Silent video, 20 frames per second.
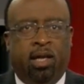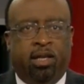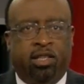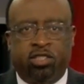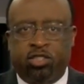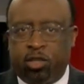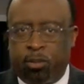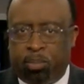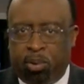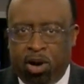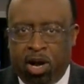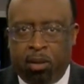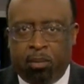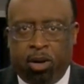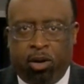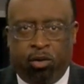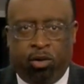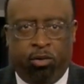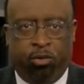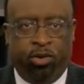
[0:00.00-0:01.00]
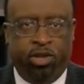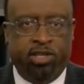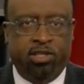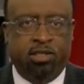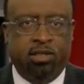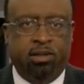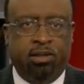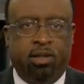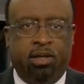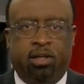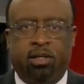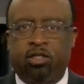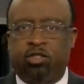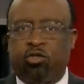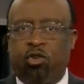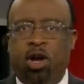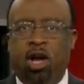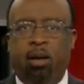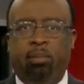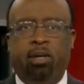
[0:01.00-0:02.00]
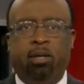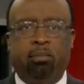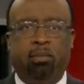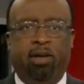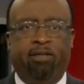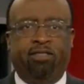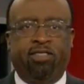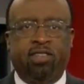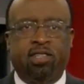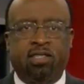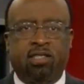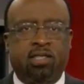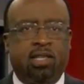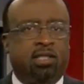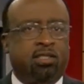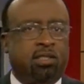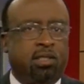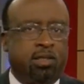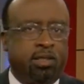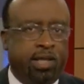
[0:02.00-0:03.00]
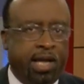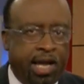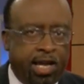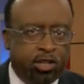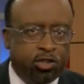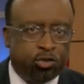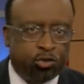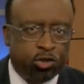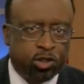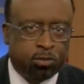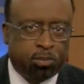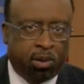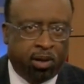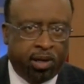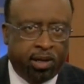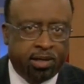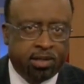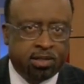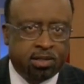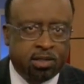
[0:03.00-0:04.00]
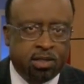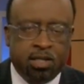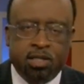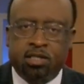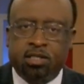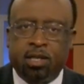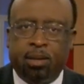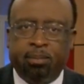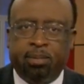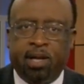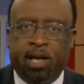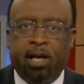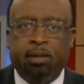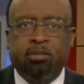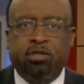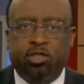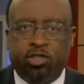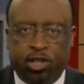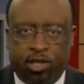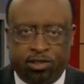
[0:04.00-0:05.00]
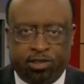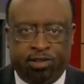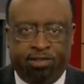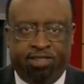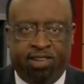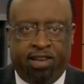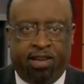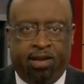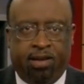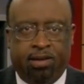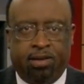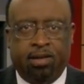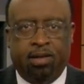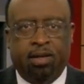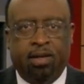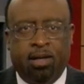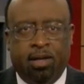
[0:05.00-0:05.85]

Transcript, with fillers: And it's the primary reason that describing Memphis as a dangerous place is sometimes justified.